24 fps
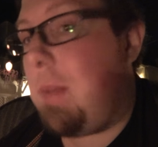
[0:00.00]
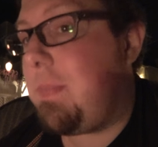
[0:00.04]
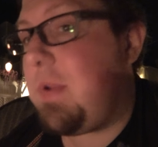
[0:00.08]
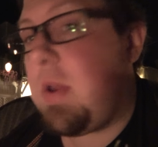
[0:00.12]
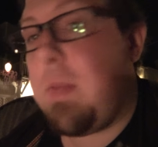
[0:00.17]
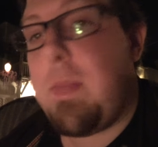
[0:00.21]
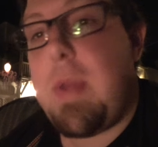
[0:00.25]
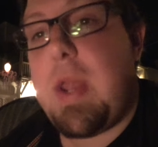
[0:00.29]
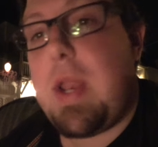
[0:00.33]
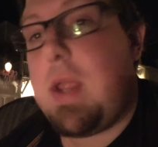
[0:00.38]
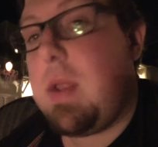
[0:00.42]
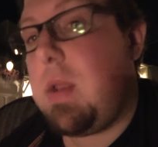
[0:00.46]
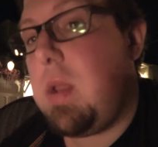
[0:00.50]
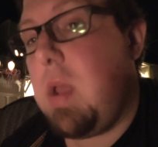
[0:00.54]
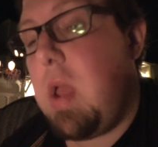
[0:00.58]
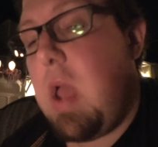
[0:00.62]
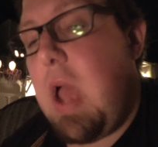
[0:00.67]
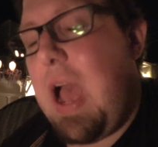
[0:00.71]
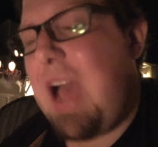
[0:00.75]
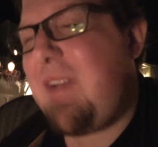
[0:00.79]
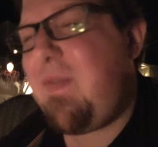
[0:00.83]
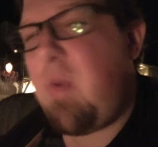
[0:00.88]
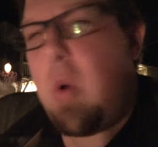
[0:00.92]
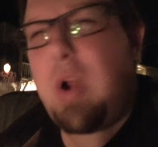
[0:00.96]
I'm committed. I
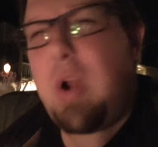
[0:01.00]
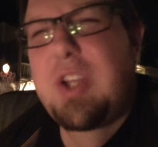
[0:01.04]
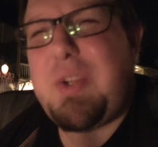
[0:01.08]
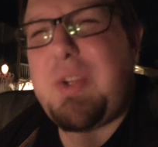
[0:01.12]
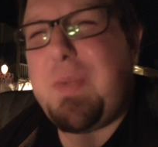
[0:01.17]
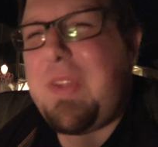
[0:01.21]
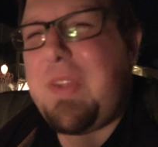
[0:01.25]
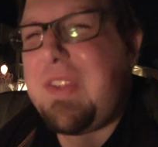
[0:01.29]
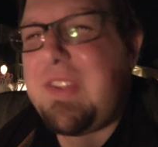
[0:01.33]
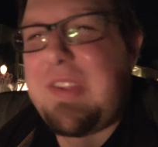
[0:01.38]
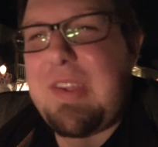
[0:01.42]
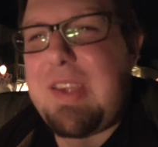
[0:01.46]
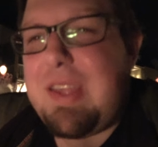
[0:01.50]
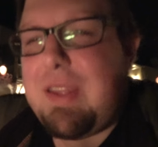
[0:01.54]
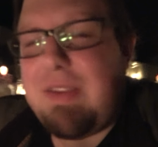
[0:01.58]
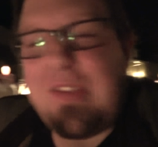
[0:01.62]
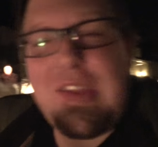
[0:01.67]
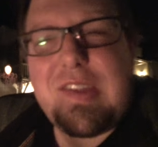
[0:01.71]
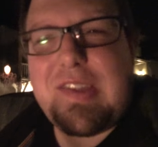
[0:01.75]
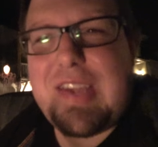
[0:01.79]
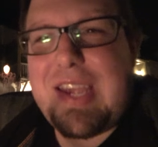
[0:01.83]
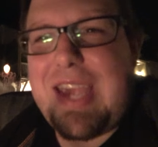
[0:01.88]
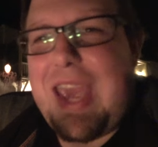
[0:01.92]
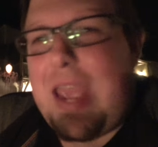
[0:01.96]
haven't watched them
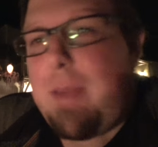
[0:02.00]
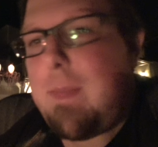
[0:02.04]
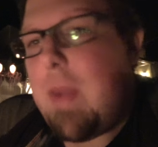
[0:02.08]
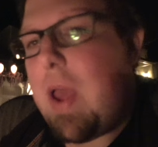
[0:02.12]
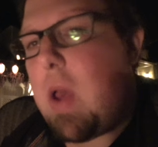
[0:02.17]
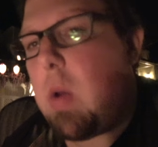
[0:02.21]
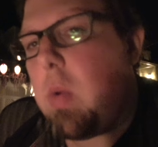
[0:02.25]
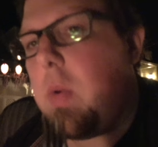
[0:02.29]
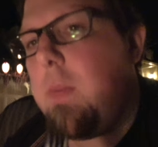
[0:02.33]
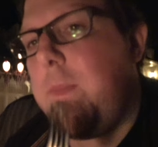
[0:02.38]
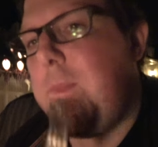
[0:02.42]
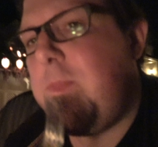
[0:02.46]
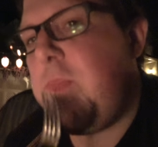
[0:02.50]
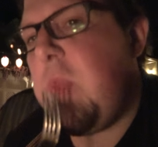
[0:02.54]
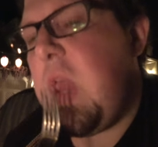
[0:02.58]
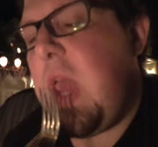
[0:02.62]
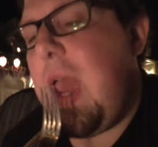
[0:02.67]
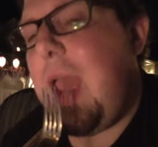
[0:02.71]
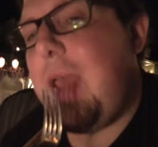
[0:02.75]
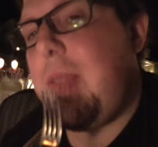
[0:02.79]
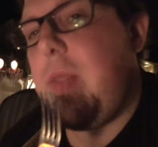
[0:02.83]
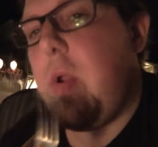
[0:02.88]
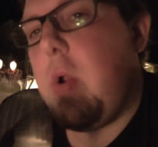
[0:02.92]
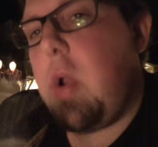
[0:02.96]
since they came out,
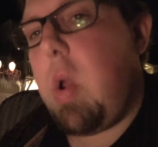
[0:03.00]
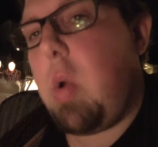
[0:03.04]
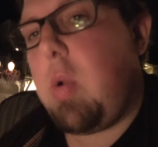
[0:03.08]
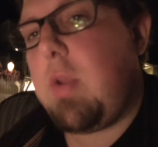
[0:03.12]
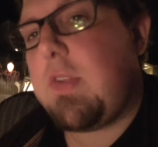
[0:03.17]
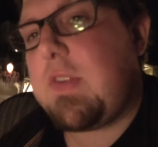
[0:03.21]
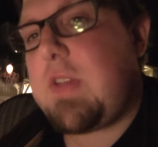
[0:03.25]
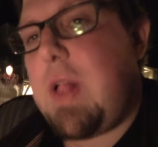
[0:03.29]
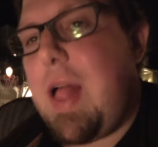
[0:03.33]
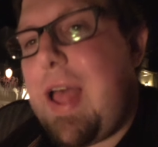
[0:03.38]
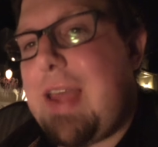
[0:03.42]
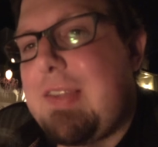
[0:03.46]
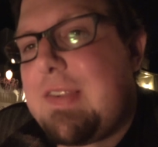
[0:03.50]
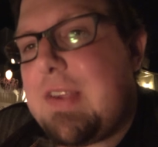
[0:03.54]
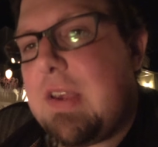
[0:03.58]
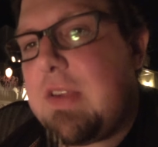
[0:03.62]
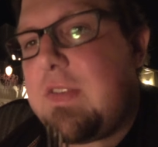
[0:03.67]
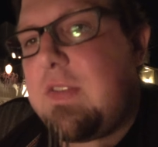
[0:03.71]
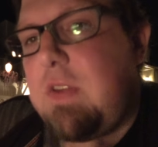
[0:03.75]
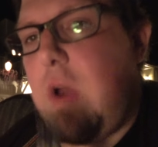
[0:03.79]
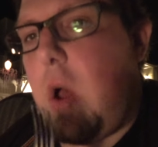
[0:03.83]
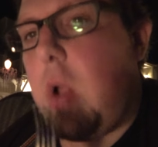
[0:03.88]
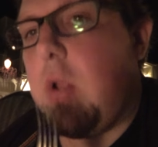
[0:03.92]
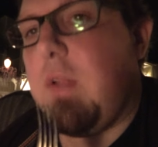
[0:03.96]
and they're known as
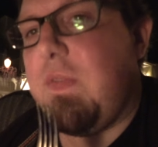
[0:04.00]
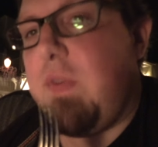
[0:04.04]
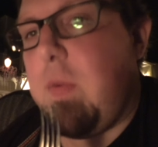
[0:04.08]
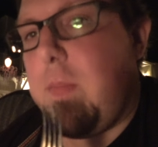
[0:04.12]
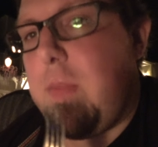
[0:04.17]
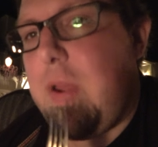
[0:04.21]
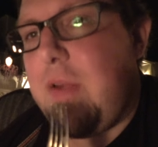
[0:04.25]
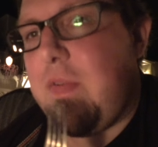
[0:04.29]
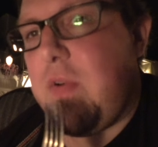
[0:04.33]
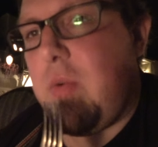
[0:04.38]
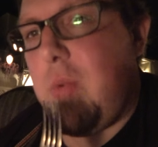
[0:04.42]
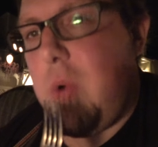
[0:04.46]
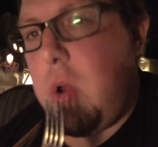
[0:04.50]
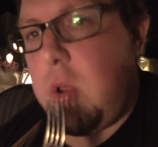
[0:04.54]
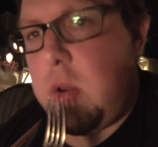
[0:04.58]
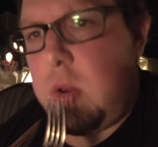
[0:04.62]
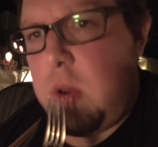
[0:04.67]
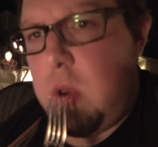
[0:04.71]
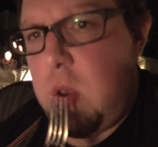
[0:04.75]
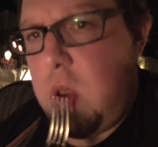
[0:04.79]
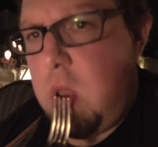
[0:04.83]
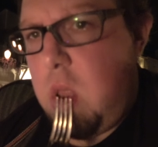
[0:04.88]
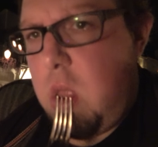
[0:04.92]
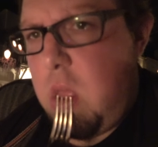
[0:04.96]
classics. All of them, every one.
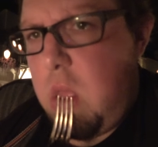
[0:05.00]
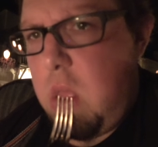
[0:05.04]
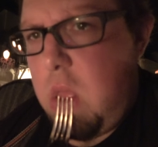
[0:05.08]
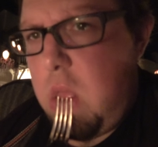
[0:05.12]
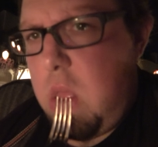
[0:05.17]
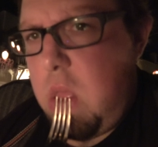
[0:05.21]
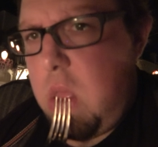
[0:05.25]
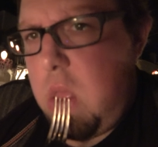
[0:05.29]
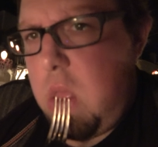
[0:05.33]
Yeah.